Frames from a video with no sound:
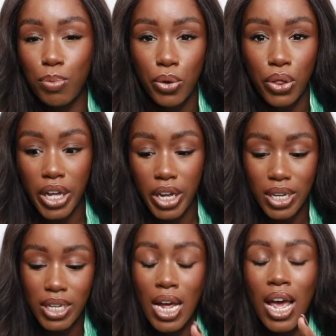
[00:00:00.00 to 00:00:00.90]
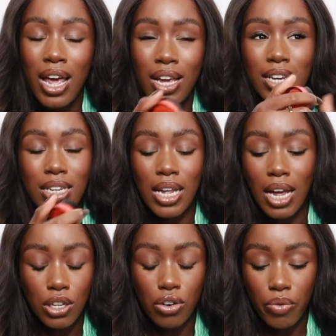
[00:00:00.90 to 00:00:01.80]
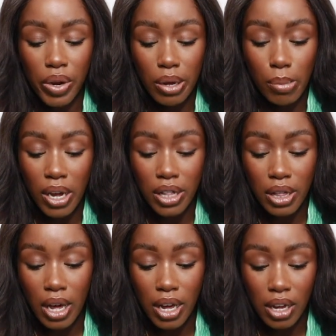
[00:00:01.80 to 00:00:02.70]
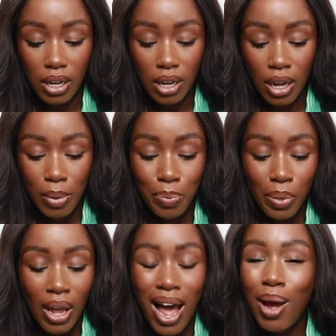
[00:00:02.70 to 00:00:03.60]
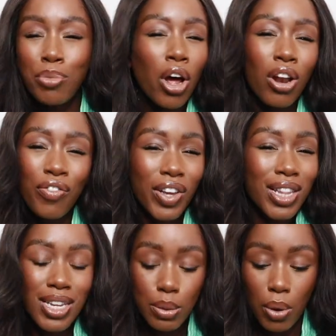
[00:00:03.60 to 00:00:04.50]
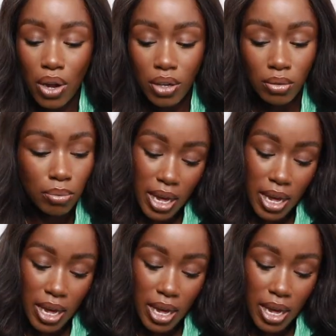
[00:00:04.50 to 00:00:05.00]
bought this, because that's not really my thing. I'm not loving this one.